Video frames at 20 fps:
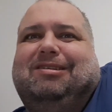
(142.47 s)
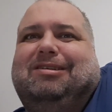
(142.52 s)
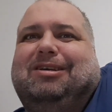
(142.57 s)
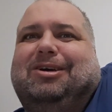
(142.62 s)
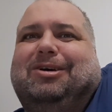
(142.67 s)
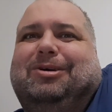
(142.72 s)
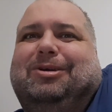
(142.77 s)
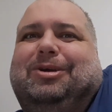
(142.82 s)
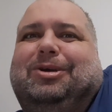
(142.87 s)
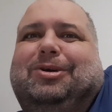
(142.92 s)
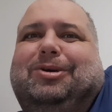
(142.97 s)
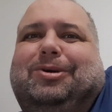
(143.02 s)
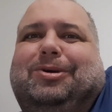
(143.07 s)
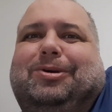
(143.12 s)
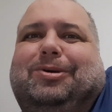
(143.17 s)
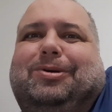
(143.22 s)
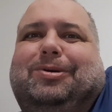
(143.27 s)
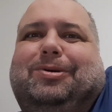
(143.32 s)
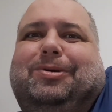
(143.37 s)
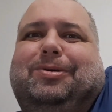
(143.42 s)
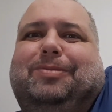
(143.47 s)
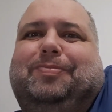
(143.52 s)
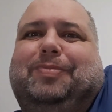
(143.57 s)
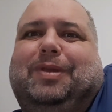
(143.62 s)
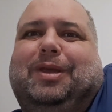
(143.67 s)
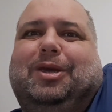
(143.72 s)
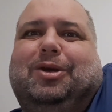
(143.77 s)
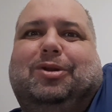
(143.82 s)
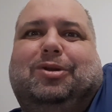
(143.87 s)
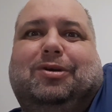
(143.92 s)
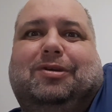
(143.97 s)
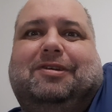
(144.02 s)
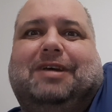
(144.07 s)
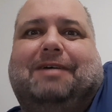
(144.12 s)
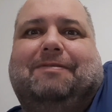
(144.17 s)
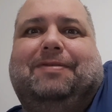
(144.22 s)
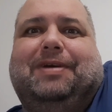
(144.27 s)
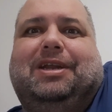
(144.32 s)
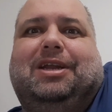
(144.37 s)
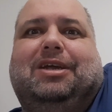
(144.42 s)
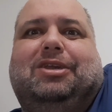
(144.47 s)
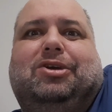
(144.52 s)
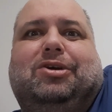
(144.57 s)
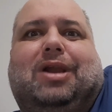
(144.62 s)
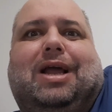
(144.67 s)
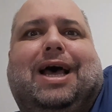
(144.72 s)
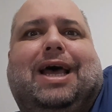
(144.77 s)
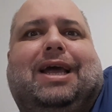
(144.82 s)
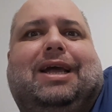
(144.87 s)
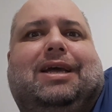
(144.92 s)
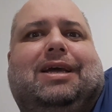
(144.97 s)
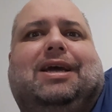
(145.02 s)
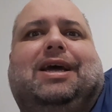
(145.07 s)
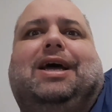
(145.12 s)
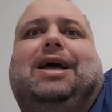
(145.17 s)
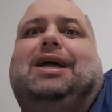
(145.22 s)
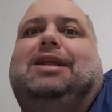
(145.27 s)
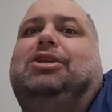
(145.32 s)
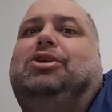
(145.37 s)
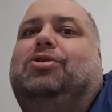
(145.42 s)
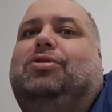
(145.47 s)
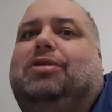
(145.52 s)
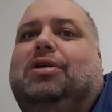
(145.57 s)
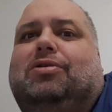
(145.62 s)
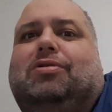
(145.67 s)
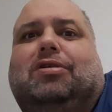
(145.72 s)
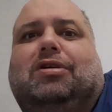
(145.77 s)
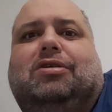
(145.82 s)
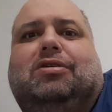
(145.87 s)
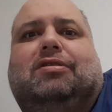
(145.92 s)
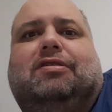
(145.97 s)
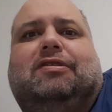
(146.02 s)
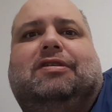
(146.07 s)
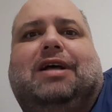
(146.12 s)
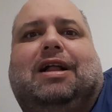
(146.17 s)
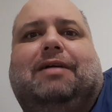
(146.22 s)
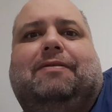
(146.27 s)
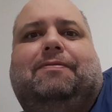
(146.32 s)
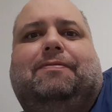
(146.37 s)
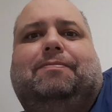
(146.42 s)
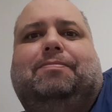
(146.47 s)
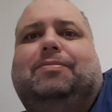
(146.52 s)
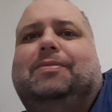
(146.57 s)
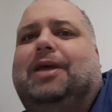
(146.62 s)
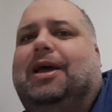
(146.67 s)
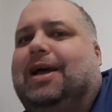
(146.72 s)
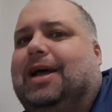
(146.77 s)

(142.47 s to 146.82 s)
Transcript: So you do something that you like and you record yourself,